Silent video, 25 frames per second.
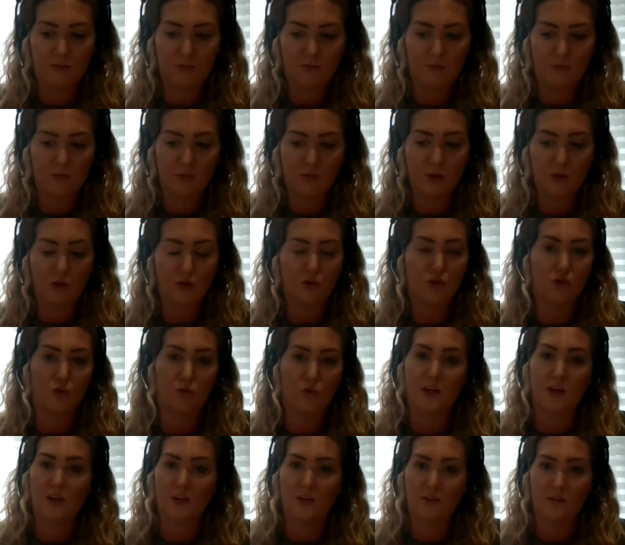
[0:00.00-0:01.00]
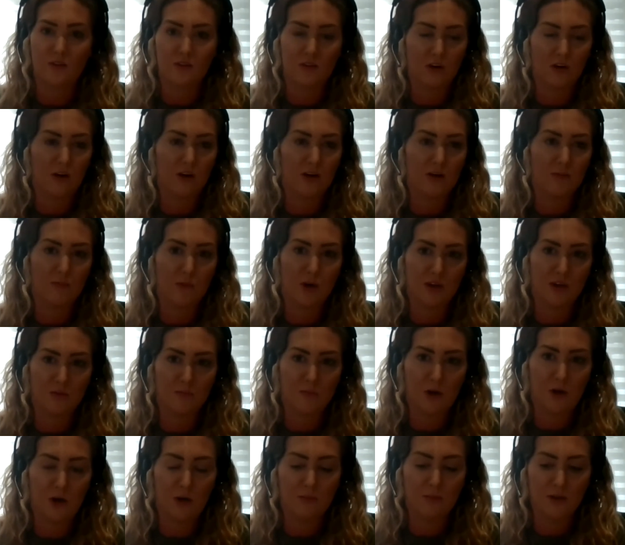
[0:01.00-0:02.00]
new joiners start in my
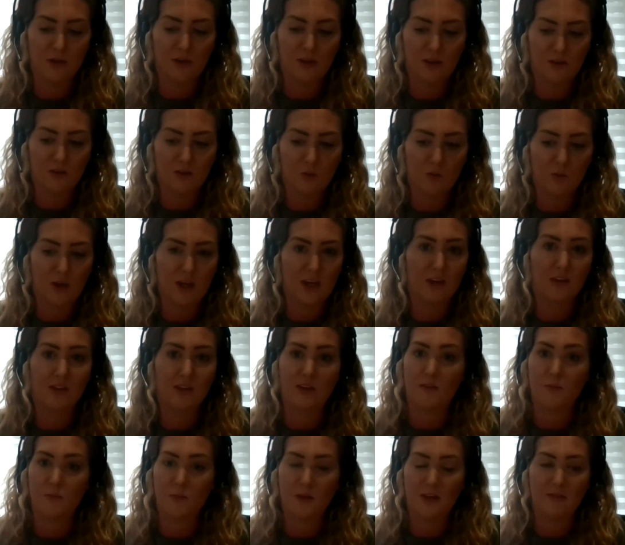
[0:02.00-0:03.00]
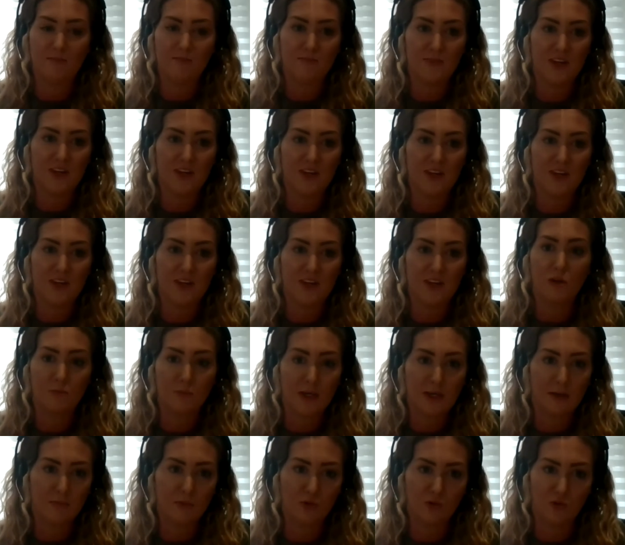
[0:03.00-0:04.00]
department this week. There's been 10 new
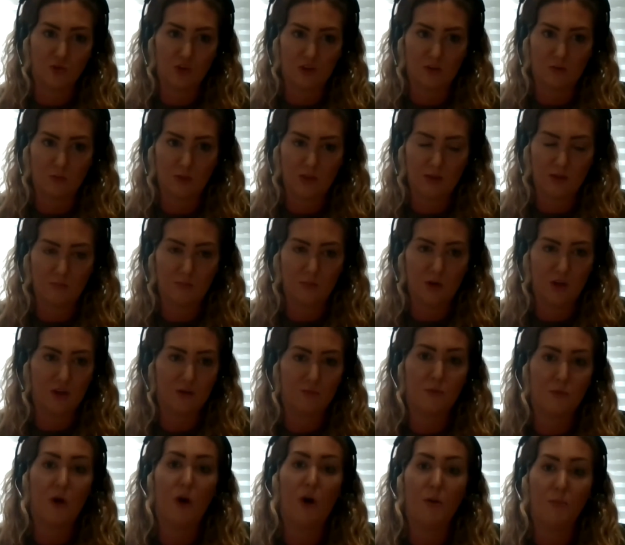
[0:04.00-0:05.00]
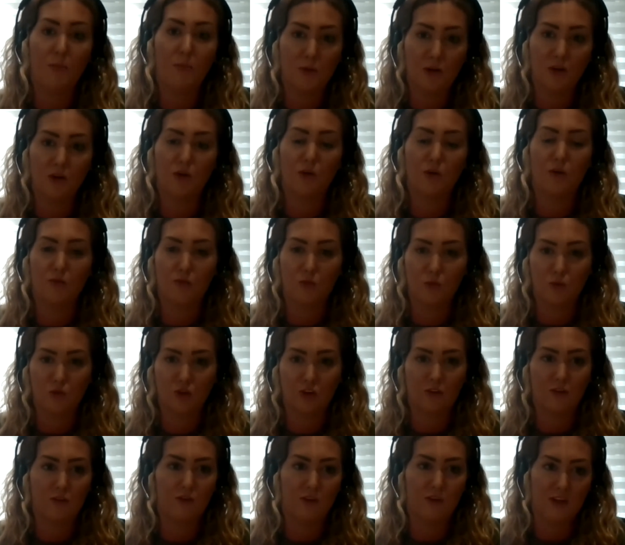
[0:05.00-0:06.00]
people just within my department who have all
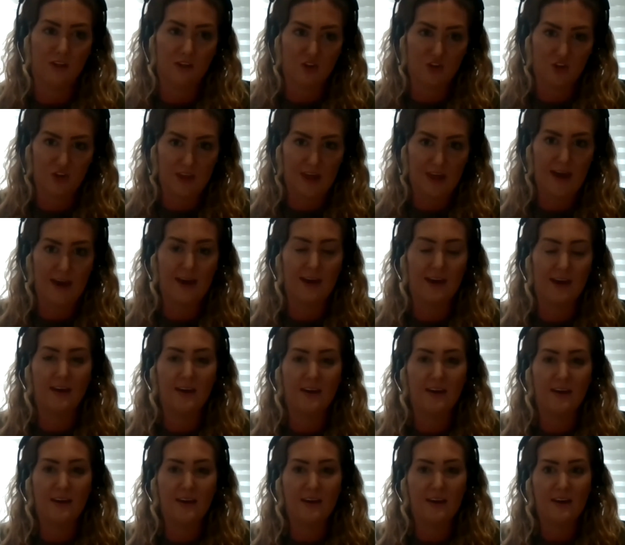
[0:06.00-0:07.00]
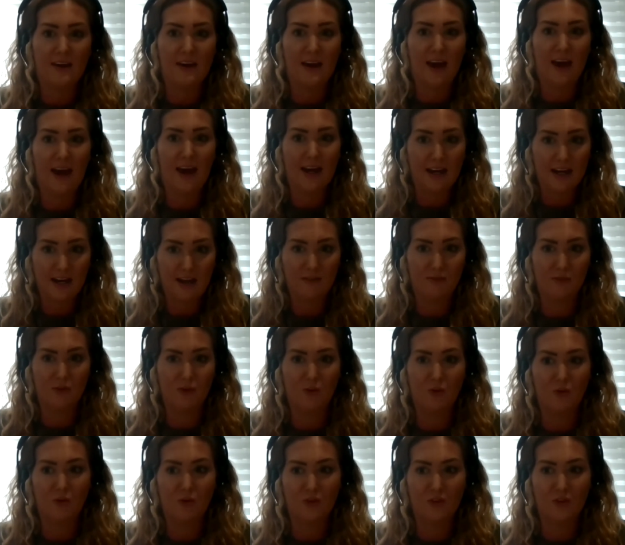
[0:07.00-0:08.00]
just finished their A
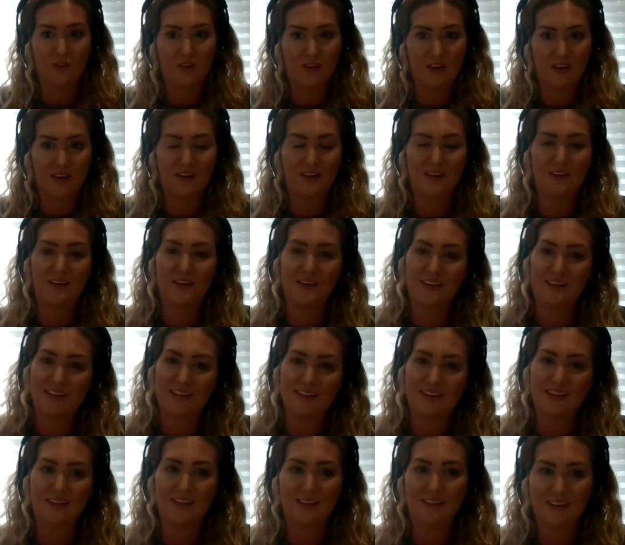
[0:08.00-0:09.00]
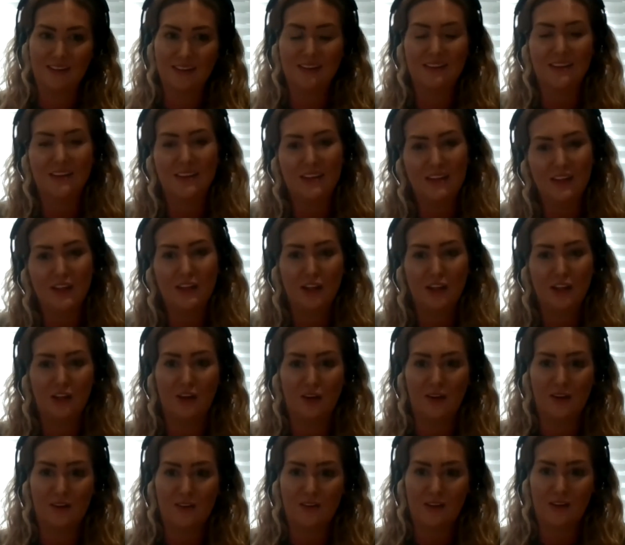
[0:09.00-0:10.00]
levels. And, mm. you
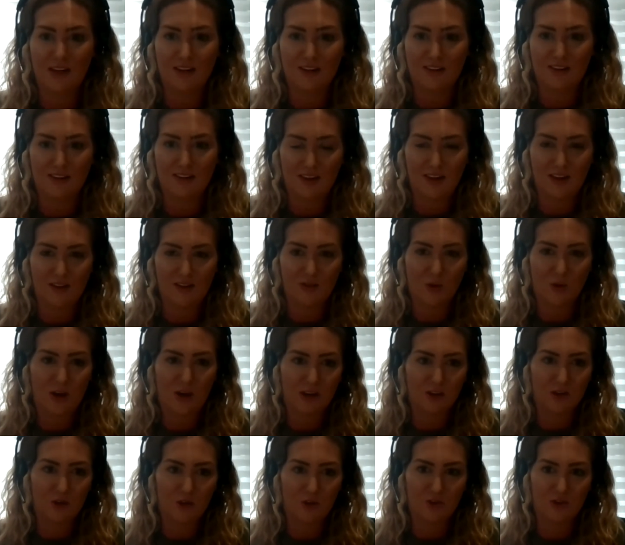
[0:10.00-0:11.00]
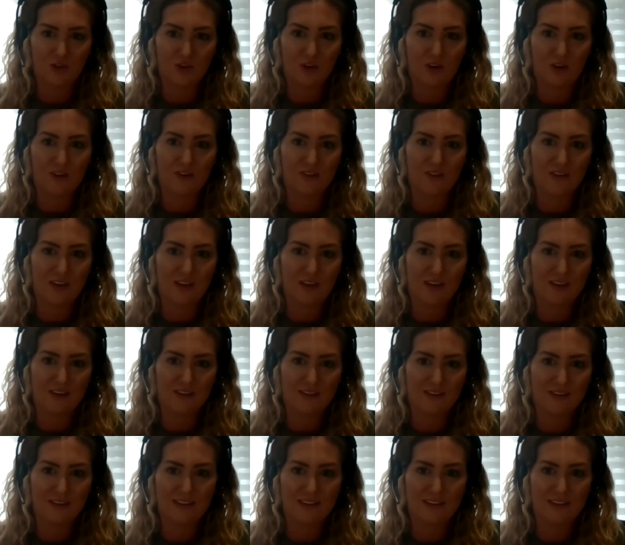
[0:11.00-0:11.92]
know, it's clear to see there's quite a contrast in